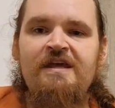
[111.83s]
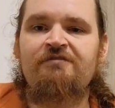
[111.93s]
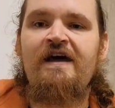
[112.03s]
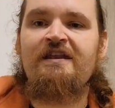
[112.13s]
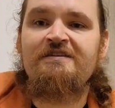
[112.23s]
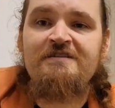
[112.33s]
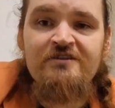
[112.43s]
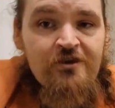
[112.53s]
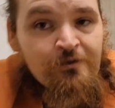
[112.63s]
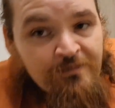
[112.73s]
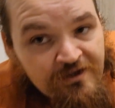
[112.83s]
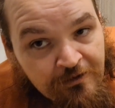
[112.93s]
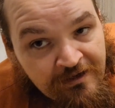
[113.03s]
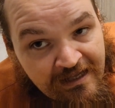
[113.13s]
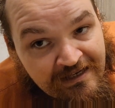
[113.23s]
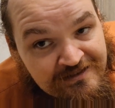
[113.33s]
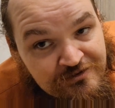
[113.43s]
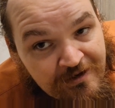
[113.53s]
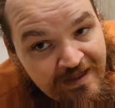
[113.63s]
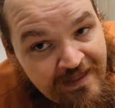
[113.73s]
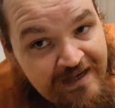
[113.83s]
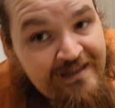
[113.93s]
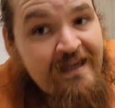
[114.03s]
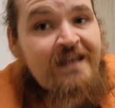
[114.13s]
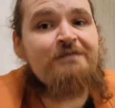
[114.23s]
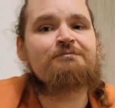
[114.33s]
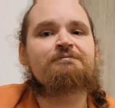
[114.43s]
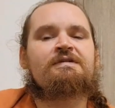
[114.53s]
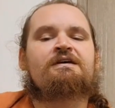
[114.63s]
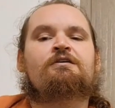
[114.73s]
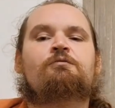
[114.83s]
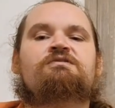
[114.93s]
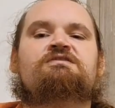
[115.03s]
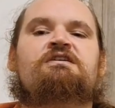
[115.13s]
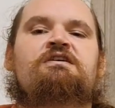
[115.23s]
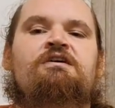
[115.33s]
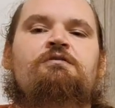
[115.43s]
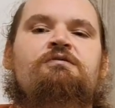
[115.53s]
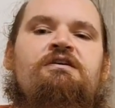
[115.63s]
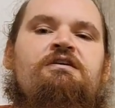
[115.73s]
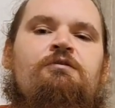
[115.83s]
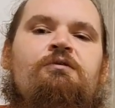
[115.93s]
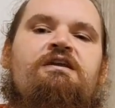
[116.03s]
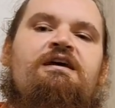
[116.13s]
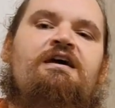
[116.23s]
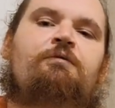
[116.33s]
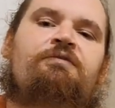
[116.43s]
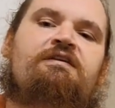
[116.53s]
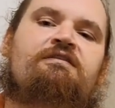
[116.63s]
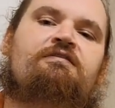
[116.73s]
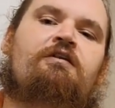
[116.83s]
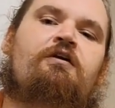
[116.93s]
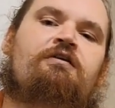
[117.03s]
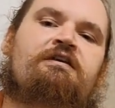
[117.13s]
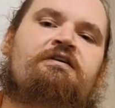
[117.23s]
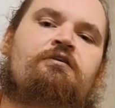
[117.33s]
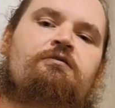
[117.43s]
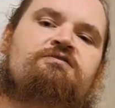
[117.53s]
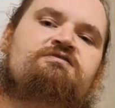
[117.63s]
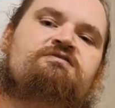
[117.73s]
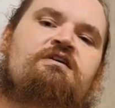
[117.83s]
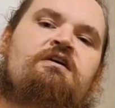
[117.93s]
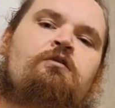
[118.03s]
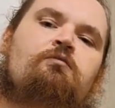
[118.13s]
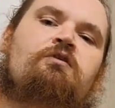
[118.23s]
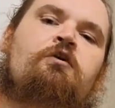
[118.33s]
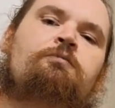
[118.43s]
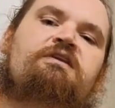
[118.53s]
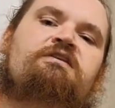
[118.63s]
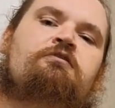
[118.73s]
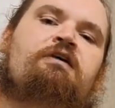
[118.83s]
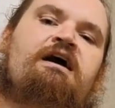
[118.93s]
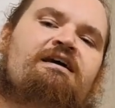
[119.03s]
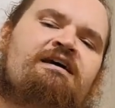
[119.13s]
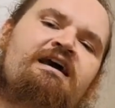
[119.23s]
It fell and didn't open. Okay, let's try that again. We're gonna help things along a little. We'll open it a crack.